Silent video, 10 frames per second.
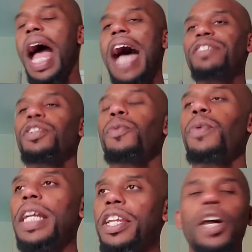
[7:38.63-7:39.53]
I
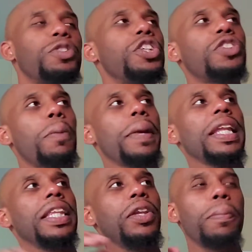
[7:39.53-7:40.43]
started, she started being
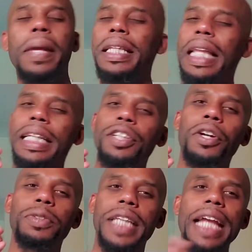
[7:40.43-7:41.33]
a little bit like,
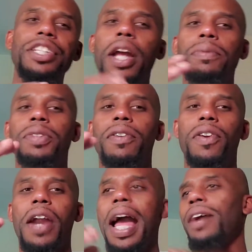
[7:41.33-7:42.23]
sketchy. I was
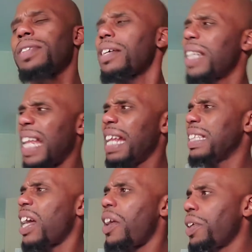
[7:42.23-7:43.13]
over her house. I was like, damn,
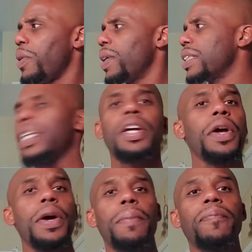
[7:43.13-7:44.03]
this all yours?
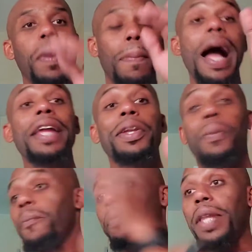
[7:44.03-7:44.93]
Mind you,
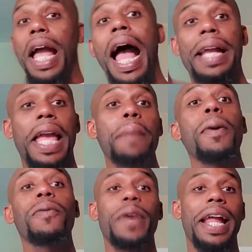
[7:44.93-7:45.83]
I came
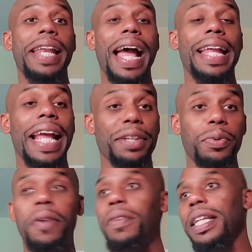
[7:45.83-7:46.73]
over at night at
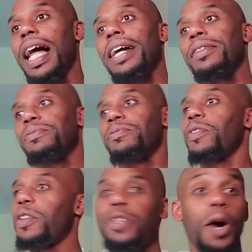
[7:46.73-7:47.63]
12 o'clock.
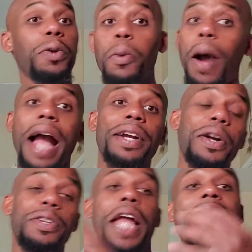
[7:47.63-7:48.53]
Don't know why
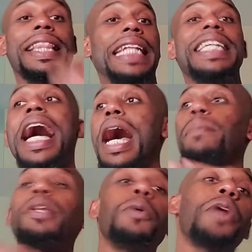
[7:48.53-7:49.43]
at that
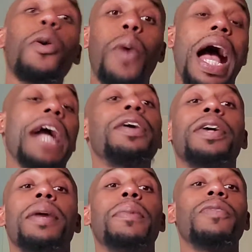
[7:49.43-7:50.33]
time, don't know why I
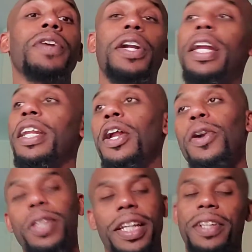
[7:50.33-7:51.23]
couldn't come over any
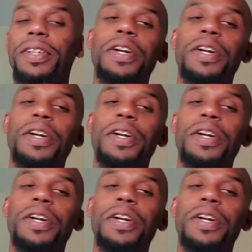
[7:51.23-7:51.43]
earlier.